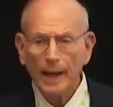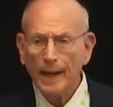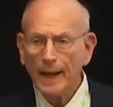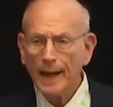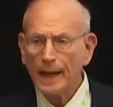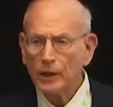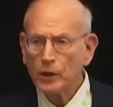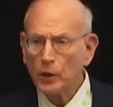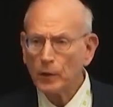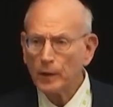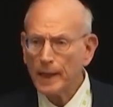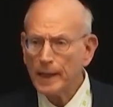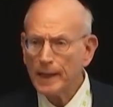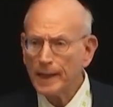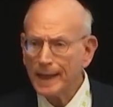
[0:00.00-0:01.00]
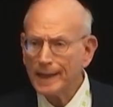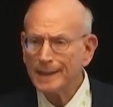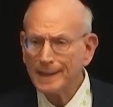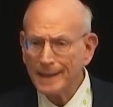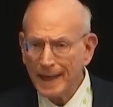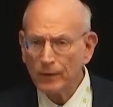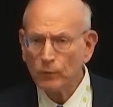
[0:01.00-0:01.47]
and created a
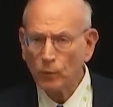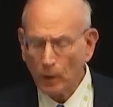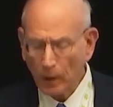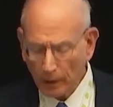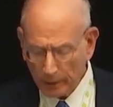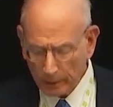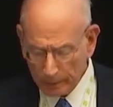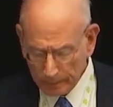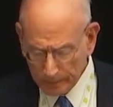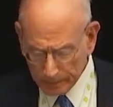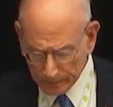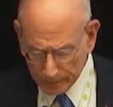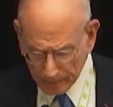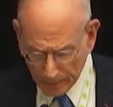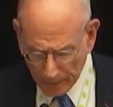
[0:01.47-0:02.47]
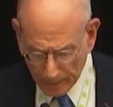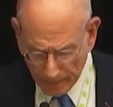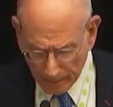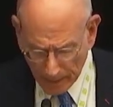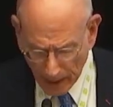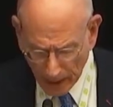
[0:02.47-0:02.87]
network, a